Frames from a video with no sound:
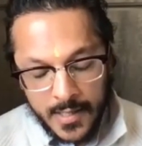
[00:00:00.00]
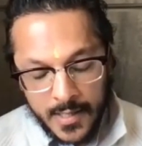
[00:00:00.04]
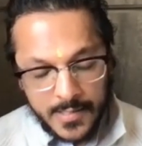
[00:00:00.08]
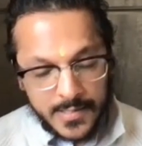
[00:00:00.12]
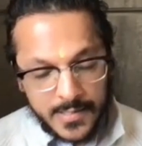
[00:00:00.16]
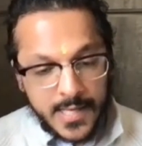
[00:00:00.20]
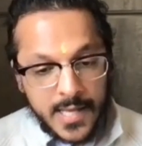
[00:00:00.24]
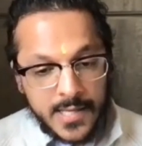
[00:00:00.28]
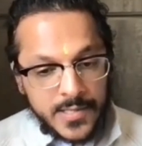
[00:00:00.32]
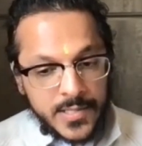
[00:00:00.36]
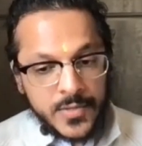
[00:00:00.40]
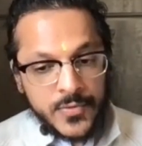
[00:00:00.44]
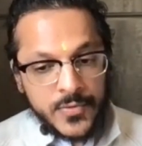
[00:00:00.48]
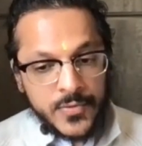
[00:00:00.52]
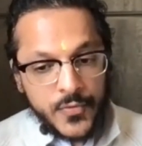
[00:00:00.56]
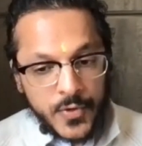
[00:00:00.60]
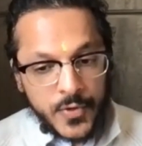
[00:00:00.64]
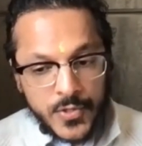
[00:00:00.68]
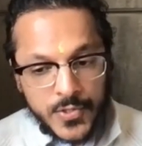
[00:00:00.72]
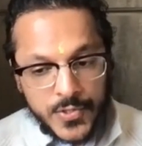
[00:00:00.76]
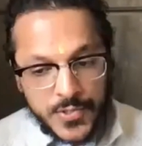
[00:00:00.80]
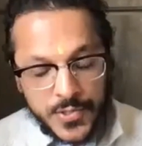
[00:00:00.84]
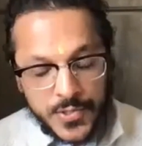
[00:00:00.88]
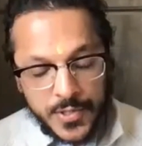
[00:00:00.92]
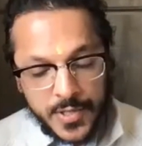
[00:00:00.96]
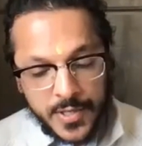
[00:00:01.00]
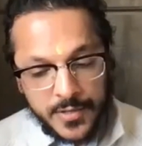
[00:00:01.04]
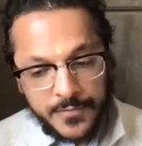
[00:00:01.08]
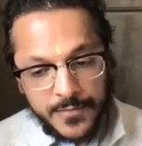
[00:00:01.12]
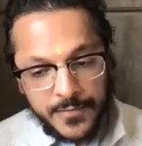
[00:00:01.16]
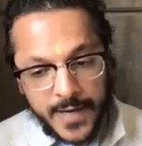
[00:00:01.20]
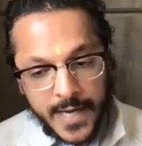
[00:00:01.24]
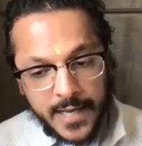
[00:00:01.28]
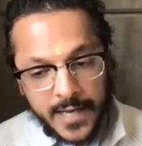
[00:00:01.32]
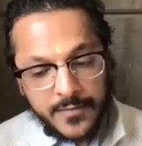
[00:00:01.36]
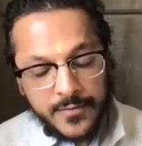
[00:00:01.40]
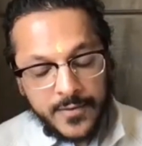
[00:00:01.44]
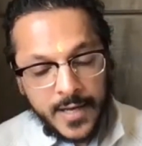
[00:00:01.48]
he says in verse
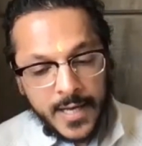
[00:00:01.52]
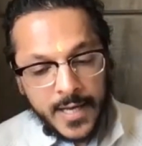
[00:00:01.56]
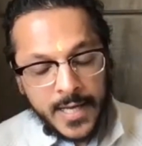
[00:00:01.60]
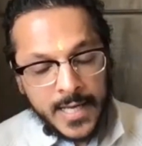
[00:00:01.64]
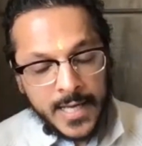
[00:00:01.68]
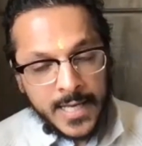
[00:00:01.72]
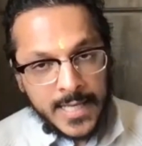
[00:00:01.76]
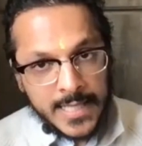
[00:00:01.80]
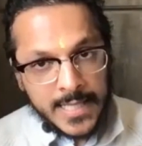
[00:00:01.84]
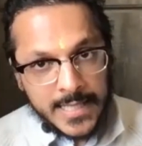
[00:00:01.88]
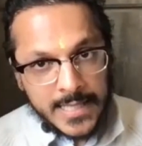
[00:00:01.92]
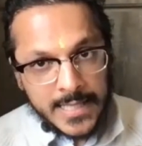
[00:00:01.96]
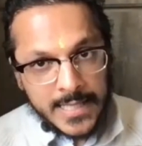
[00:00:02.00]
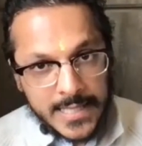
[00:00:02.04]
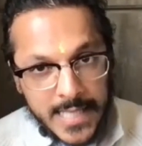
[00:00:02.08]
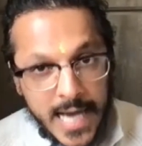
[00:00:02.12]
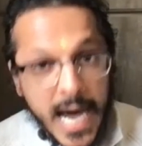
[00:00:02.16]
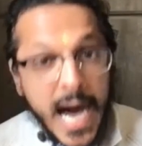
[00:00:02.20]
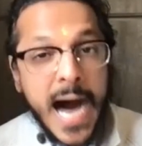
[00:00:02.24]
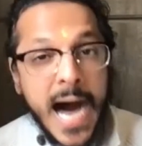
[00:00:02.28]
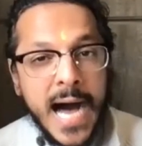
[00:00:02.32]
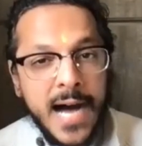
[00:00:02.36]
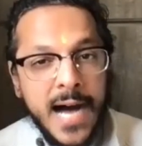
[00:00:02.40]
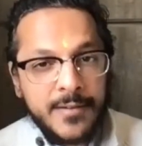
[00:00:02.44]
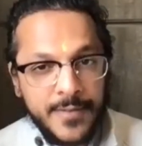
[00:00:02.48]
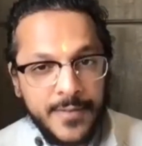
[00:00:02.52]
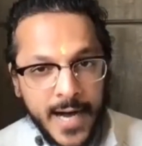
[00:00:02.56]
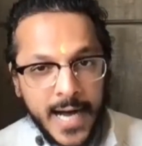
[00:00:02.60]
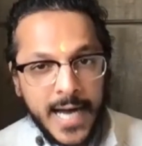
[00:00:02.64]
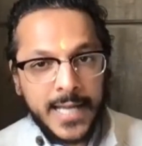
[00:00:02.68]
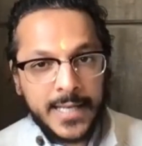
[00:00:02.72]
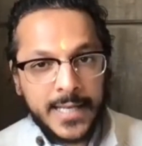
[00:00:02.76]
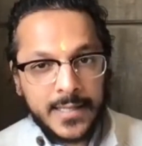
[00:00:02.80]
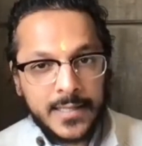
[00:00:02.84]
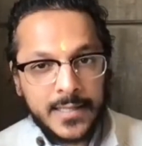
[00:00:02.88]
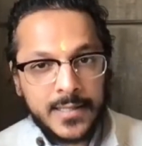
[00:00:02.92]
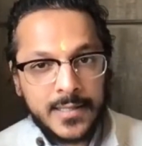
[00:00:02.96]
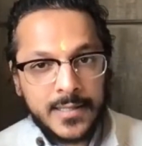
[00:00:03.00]
35,
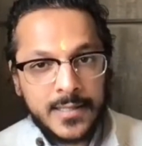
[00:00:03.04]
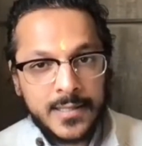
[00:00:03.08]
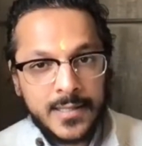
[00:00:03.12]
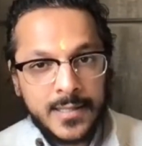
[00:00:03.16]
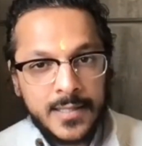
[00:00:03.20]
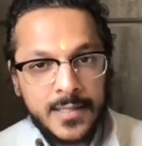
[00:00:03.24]
Dhavan,